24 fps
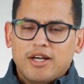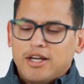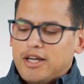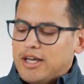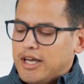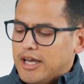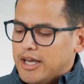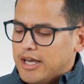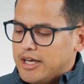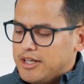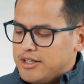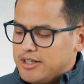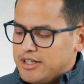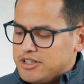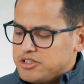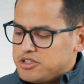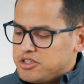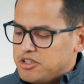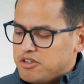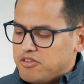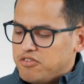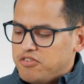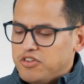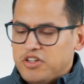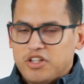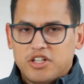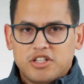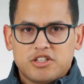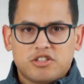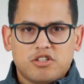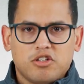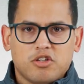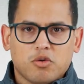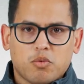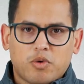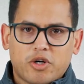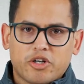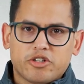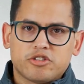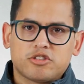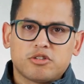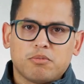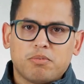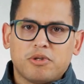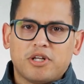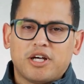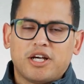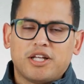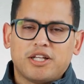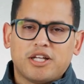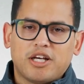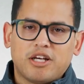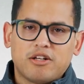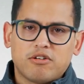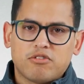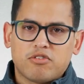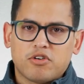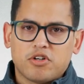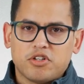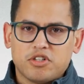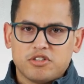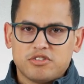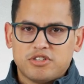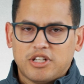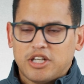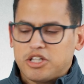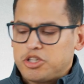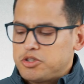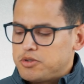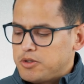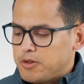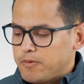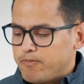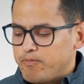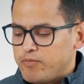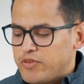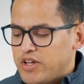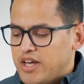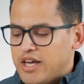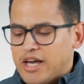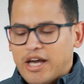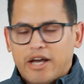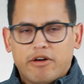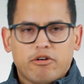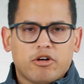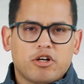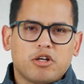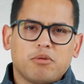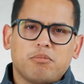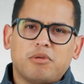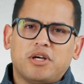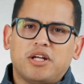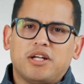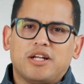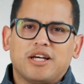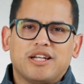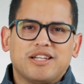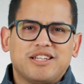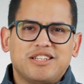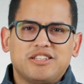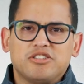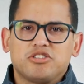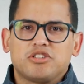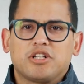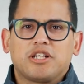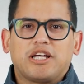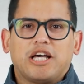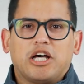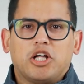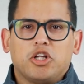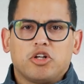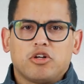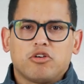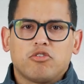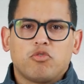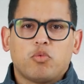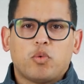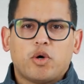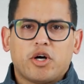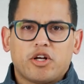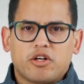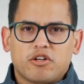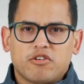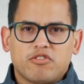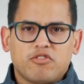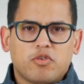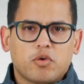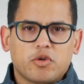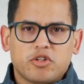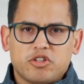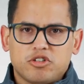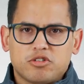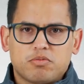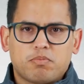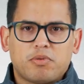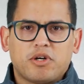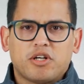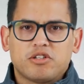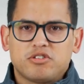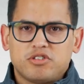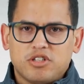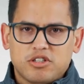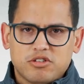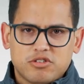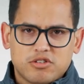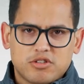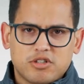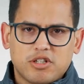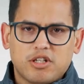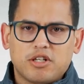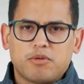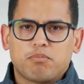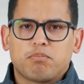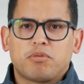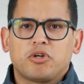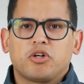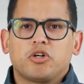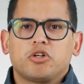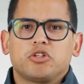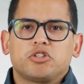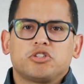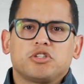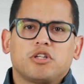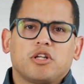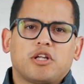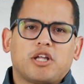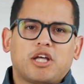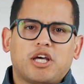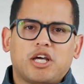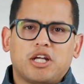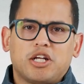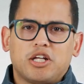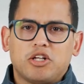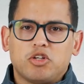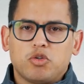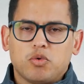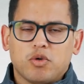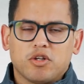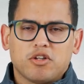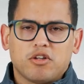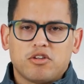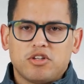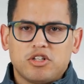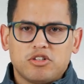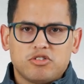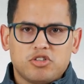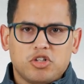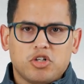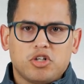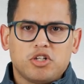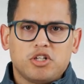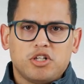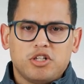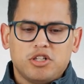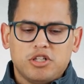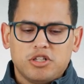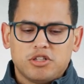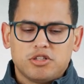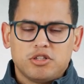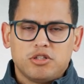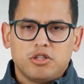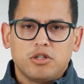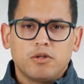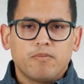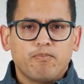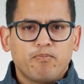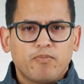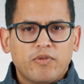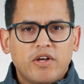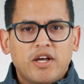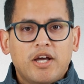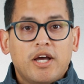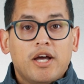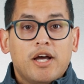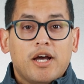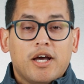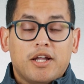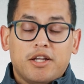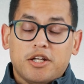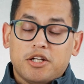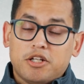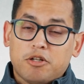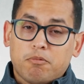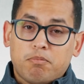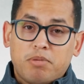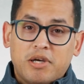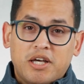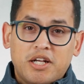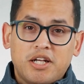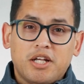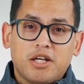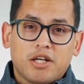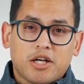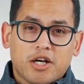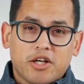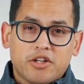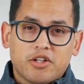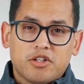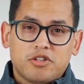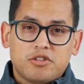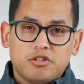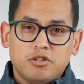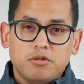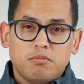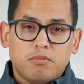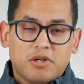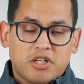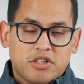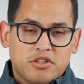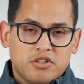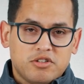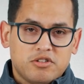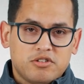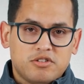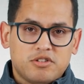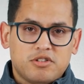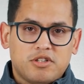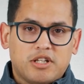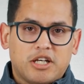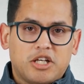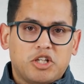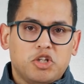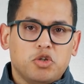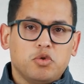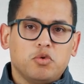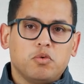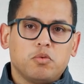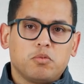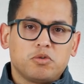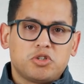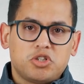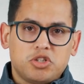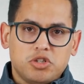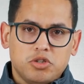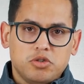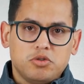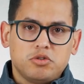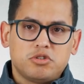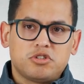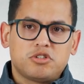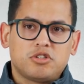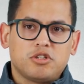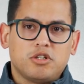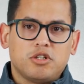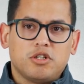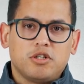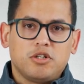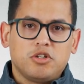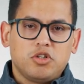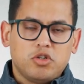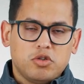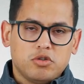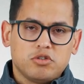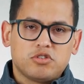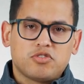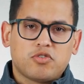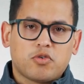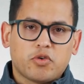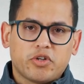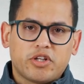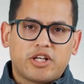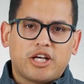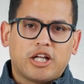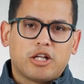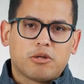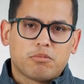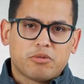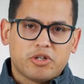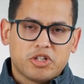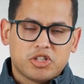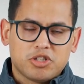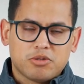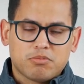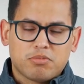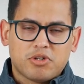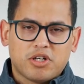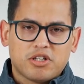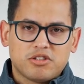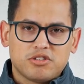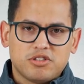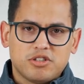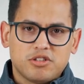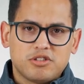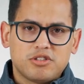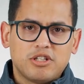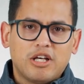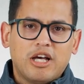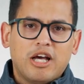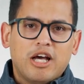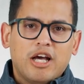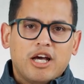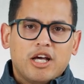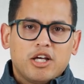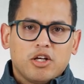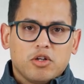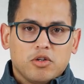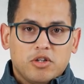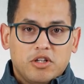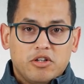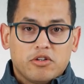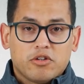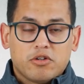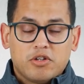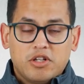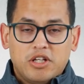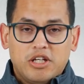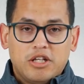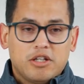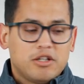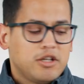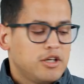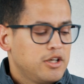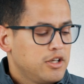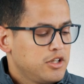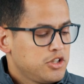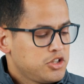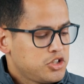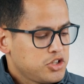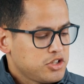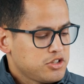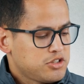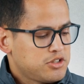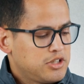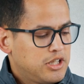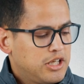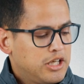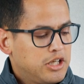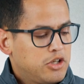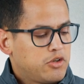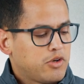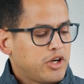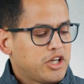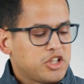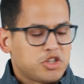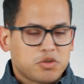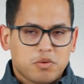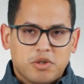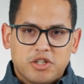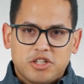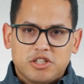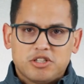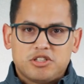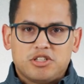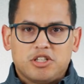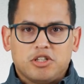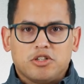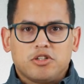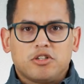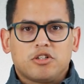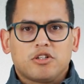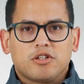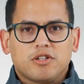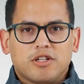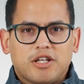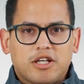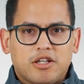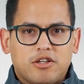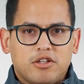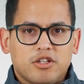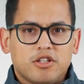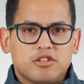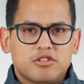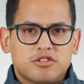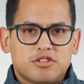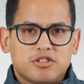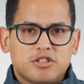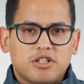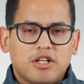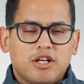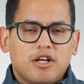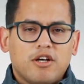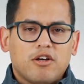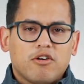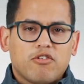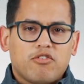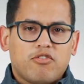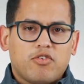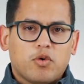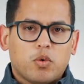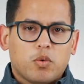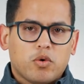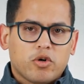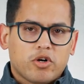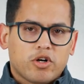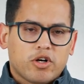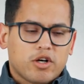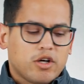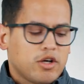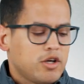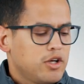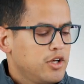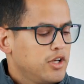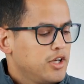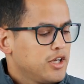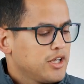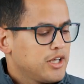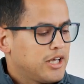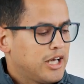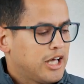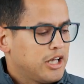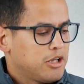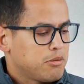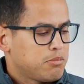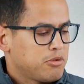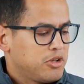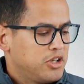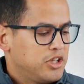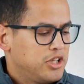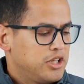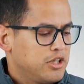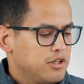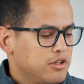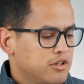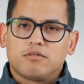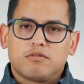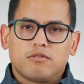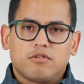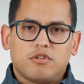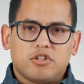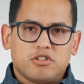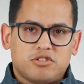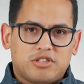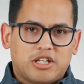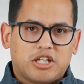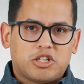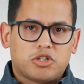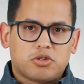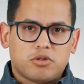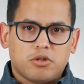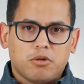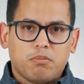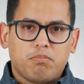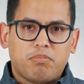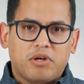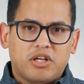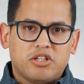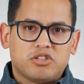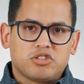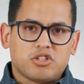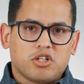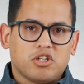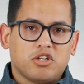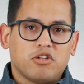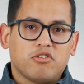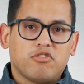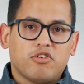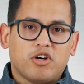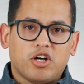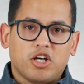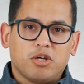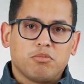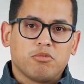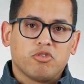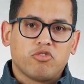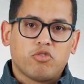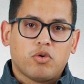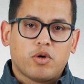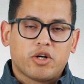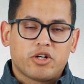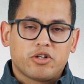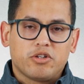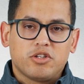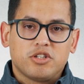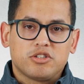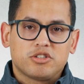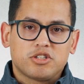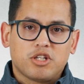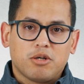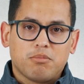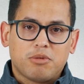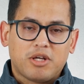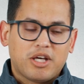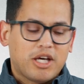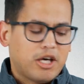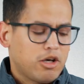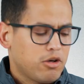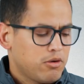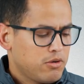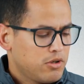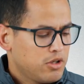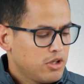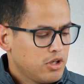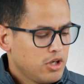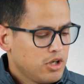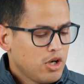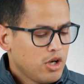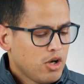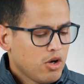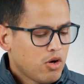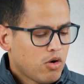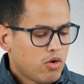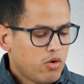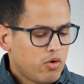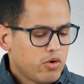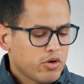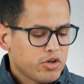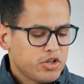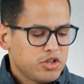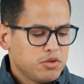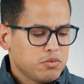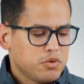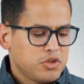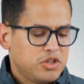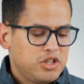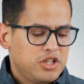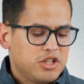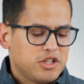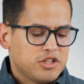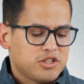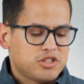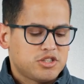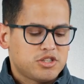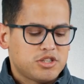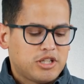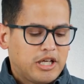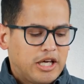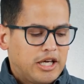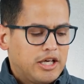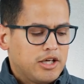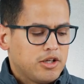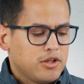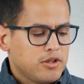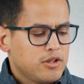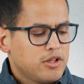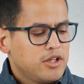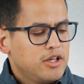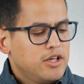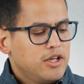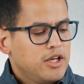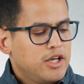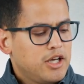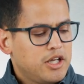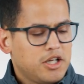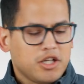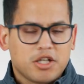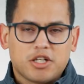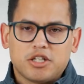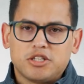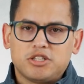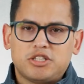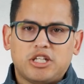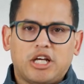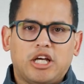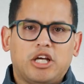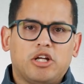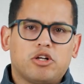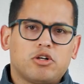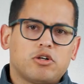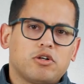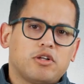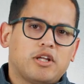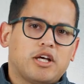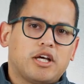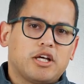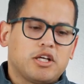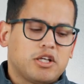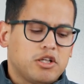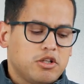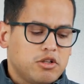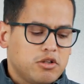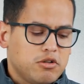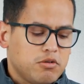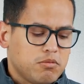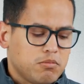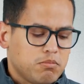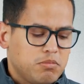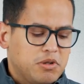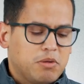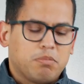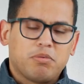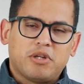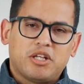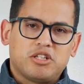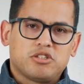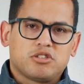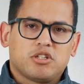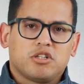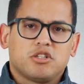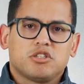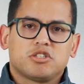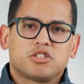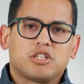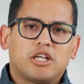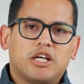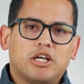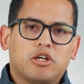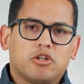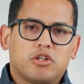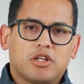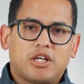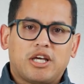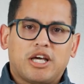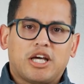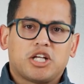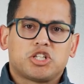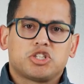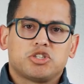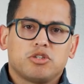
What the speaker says: and that's going to feed into the water supply line for the SATURO. I recommend at least 1 gallon of water for this process to purge the line and do all the things that you're going to need to do. And then depending on the two methods that you choose to use for the calibration process, you'll either need just a graduated cylinder like this for calibrating the SATURO based on the volume of water that's coming out, or you will need a scale and a container that can be placed on the scale to catch